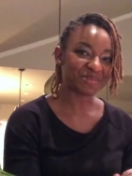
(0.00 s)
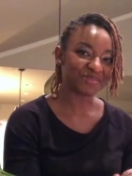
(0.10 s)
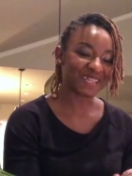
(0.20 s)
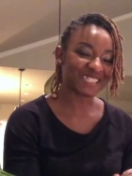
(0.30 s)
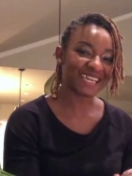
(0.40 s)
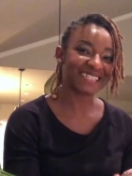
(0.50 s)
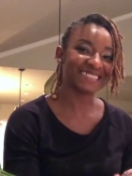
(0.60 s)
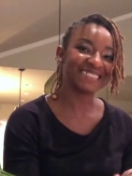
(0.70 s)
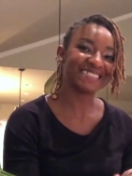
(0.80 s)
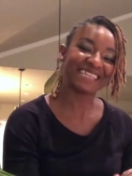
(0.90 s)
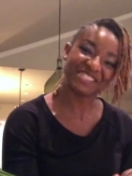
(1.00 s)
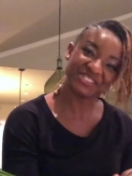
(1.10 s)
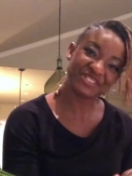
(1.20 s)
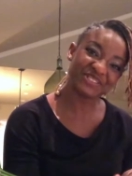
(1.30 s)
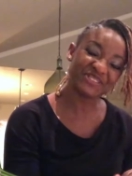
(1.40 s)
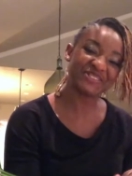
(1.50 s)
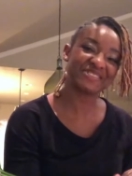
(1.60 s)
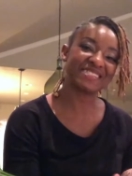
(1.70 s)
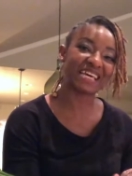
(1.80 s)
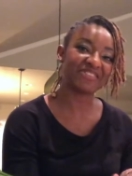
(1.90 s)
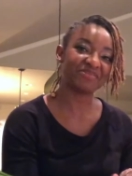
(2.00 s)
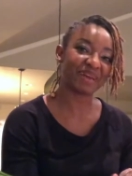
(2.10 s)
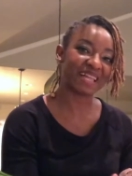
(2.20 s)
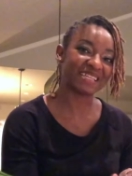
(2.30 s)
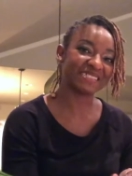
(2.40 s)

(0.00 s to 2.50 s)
to my channel, Intentional Nurse Life